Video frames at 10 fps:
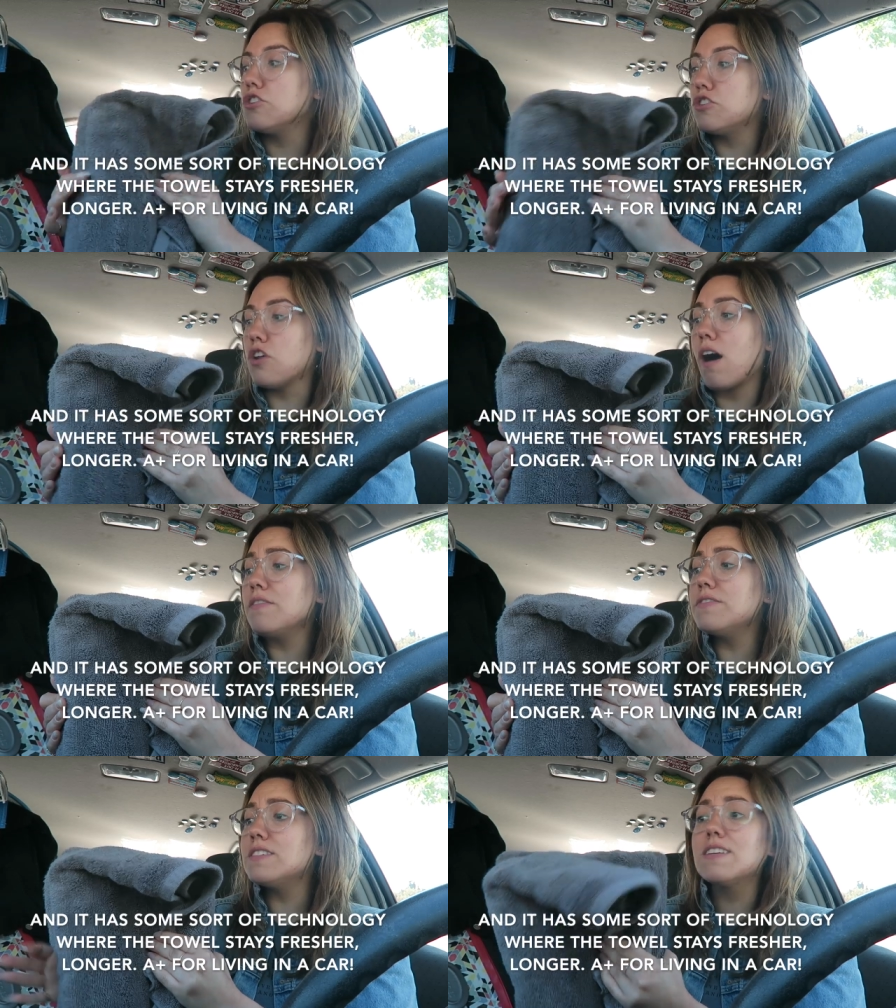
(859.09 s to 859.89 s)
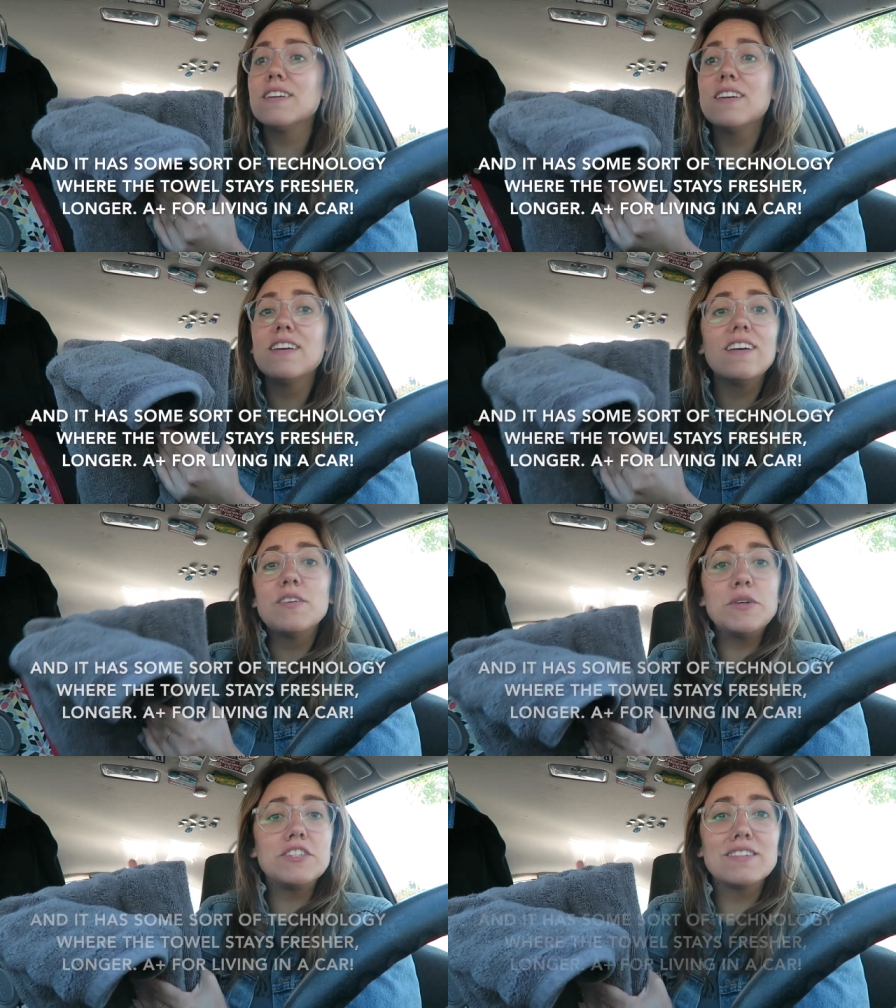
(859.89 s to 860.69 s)
soft,
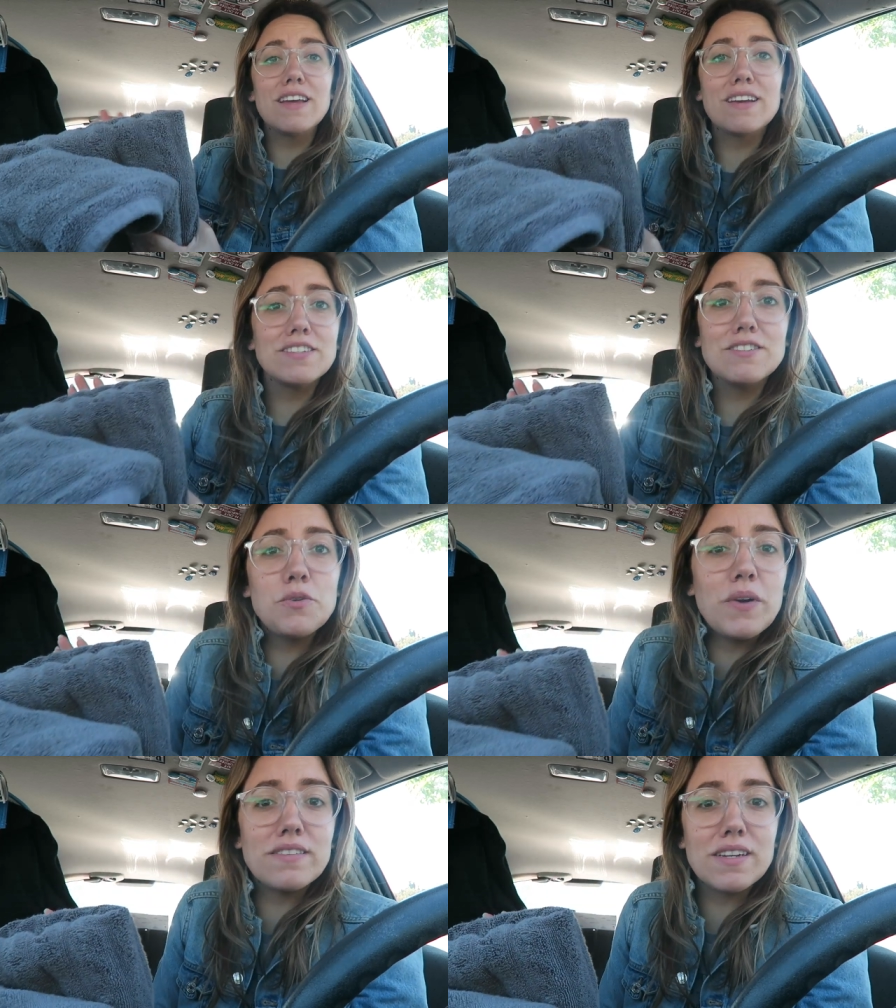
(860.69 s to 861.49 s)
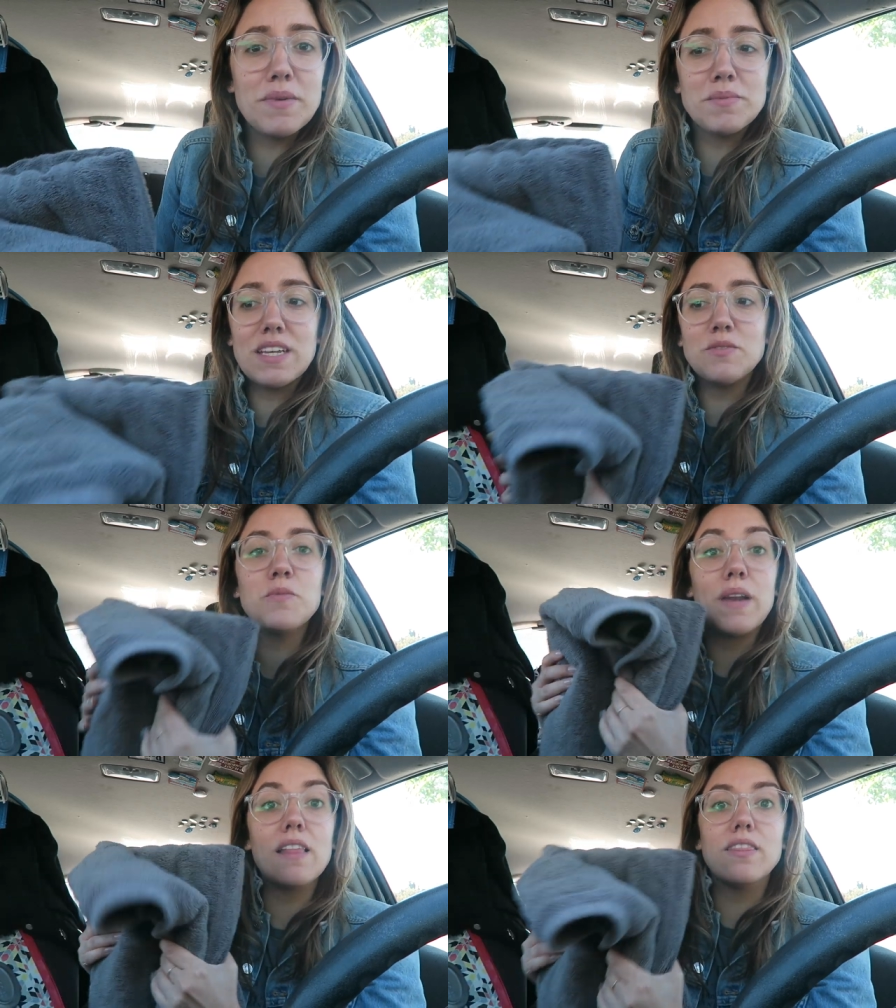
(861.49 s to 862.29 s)
which is like such a weird thing to be obsessed
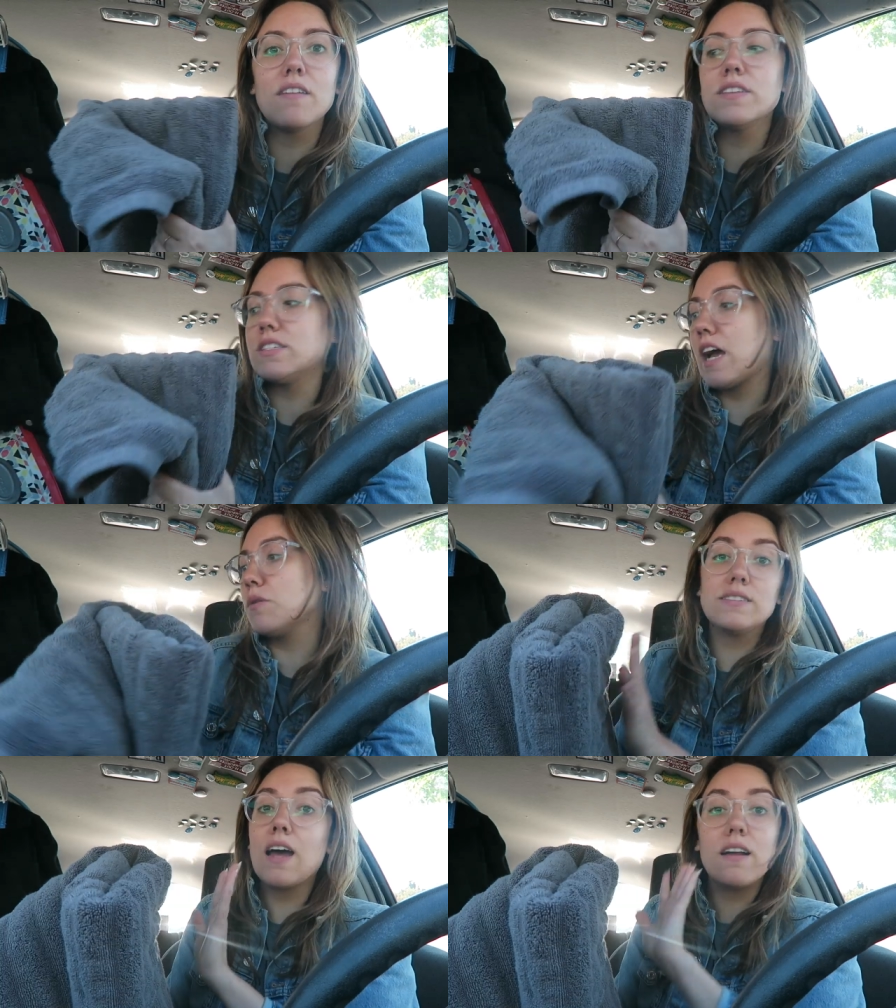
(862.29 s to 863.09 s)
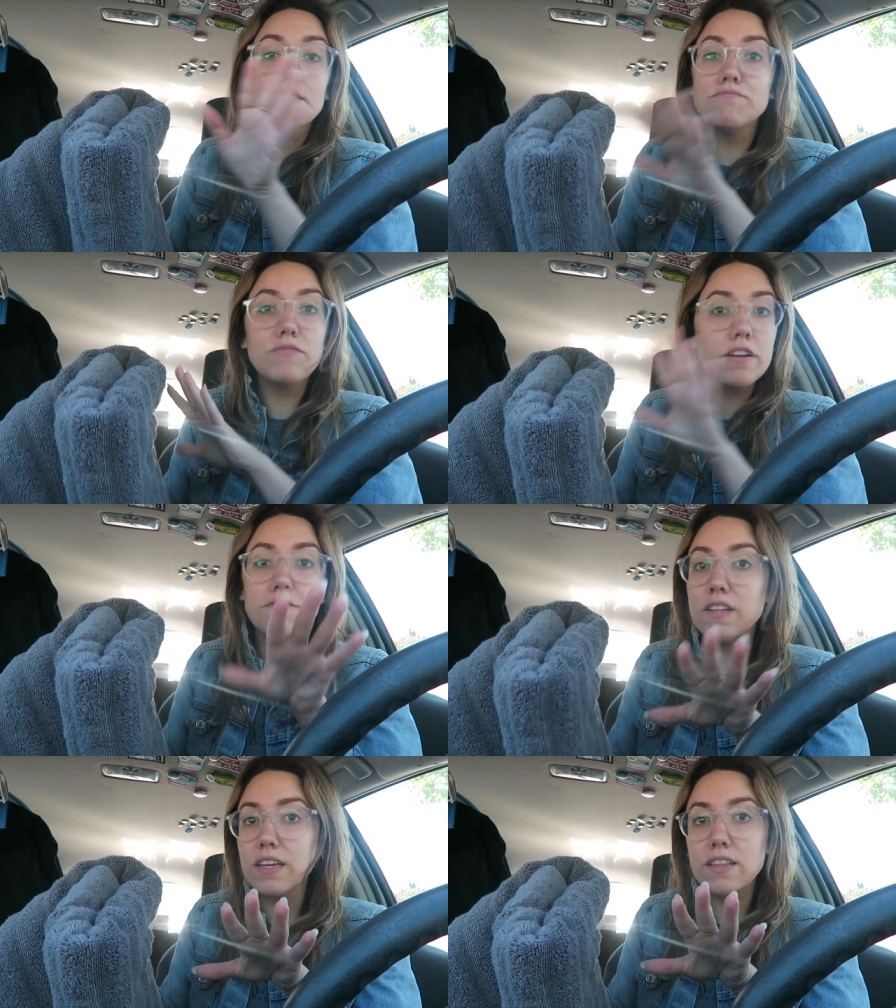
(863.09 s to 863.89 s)
with, but I love this towel. It's not an
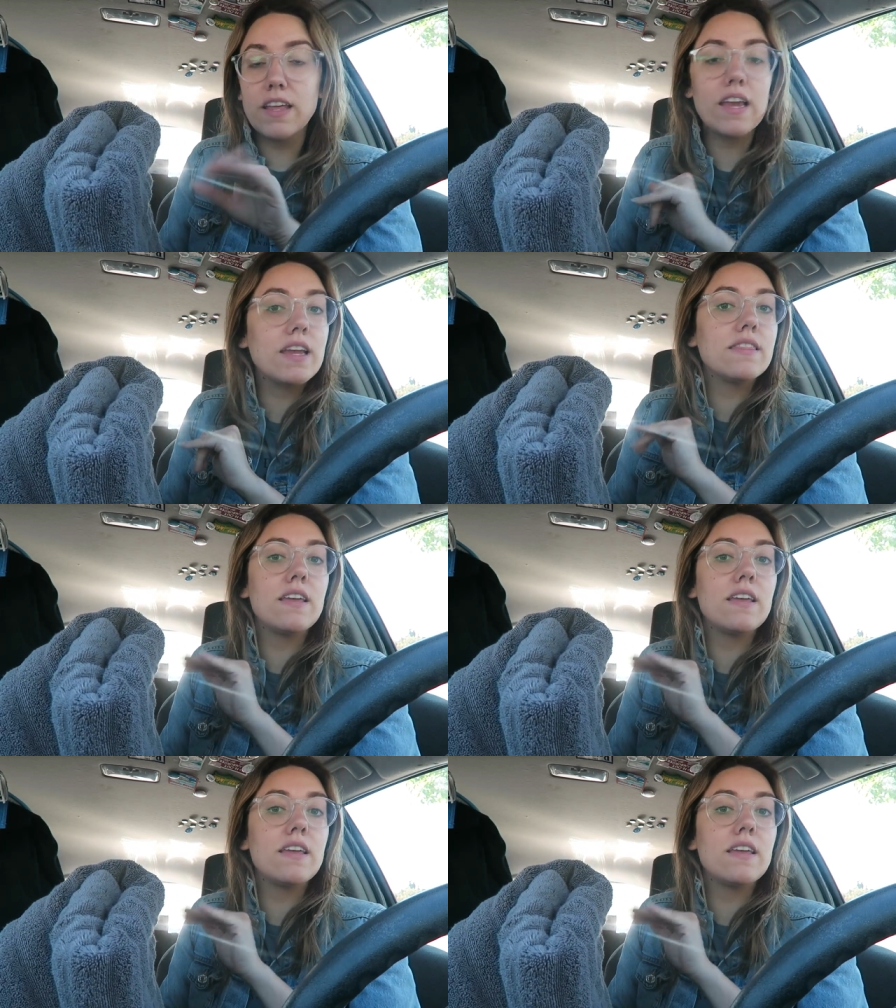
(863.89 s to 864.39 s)
affiliate link.